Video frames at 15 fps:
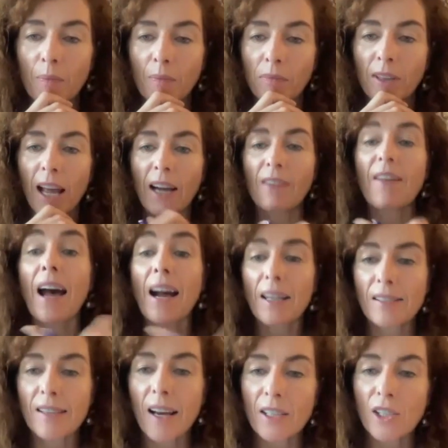lack of
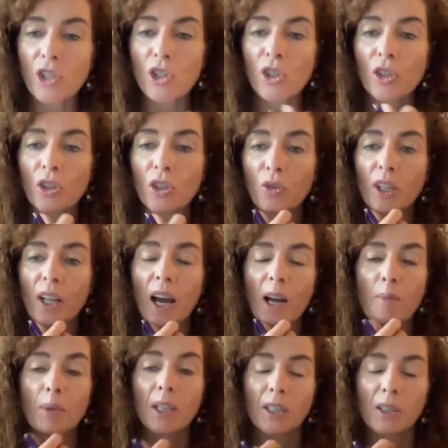access to
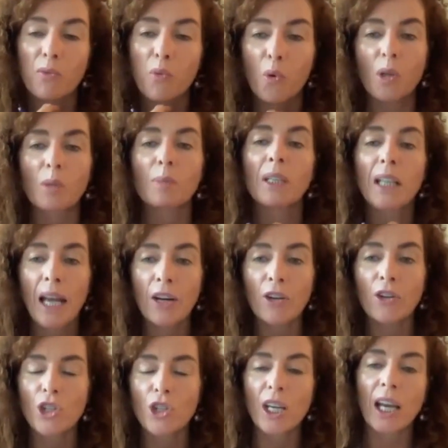reliable and affordable
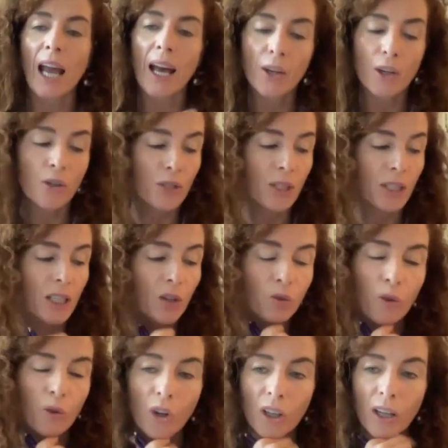energy. How do you see the
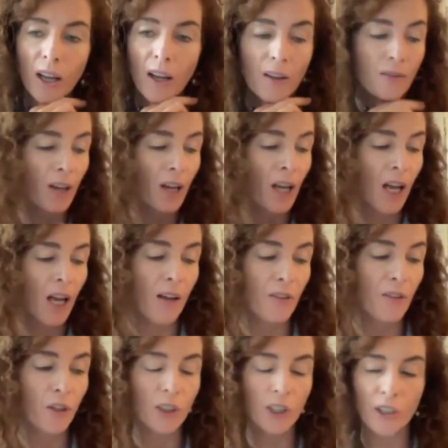role of
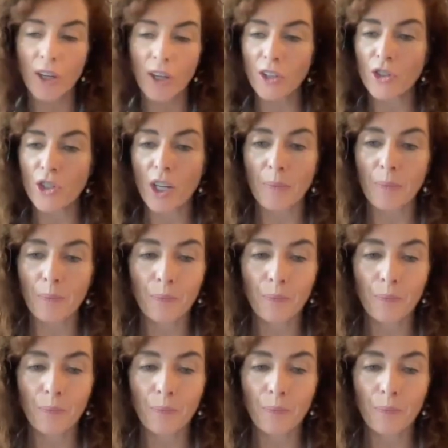nuclear energy?